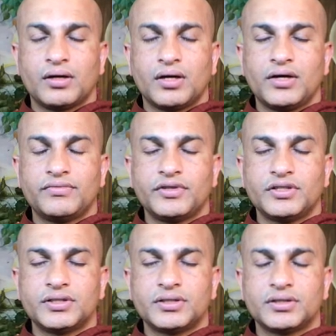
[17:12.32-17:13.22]
Life
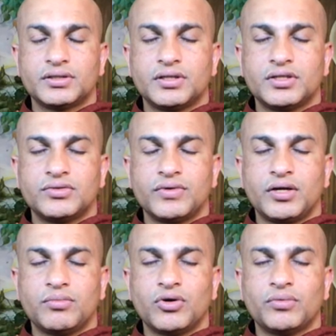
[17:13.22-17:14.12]
is this
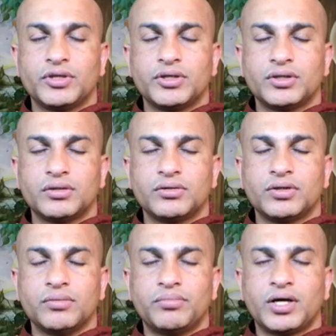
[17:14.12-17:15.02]
very moment, not
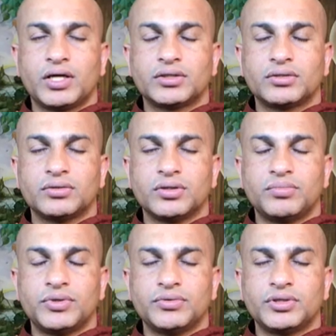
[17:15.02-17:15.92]
the past or the
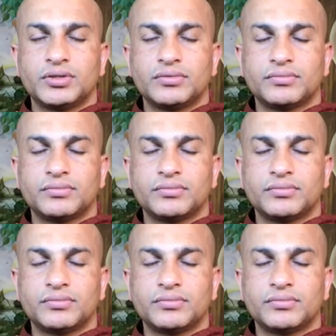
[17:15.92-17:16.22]
future.